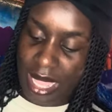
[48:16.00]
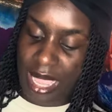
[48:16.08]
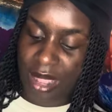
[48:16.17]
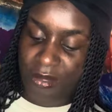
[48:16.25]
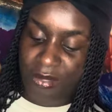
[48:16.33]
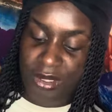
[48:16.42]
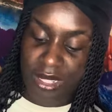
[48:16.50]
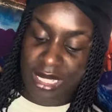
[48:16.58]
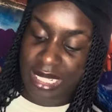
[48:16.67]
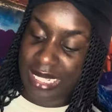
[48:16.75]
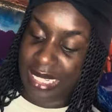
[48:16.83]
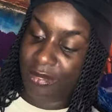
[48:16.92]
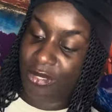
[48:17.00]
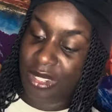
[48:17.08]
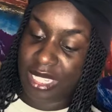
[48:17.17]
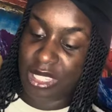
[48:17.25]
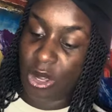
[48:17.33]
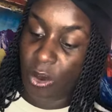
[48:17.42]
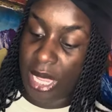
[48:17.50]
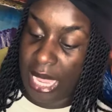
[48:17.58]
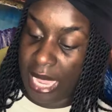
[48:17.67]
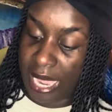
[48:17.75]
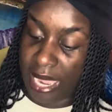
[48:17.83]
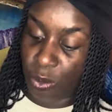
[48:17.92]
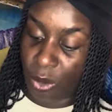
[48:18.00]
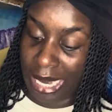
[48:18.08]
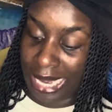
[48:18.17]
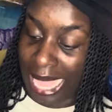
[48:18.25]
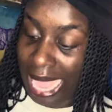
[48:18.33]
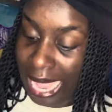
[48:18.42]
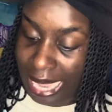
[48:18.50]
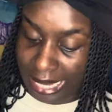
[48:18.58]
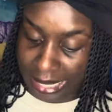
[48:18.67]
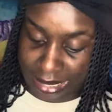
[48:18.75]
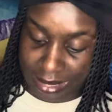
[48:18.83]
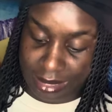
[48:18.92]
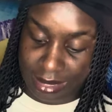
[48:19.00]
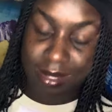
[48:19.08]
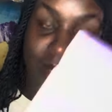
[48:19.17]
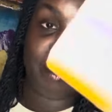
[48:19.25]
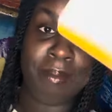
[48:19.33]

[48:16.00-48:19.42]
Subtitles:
And filling your head with lies.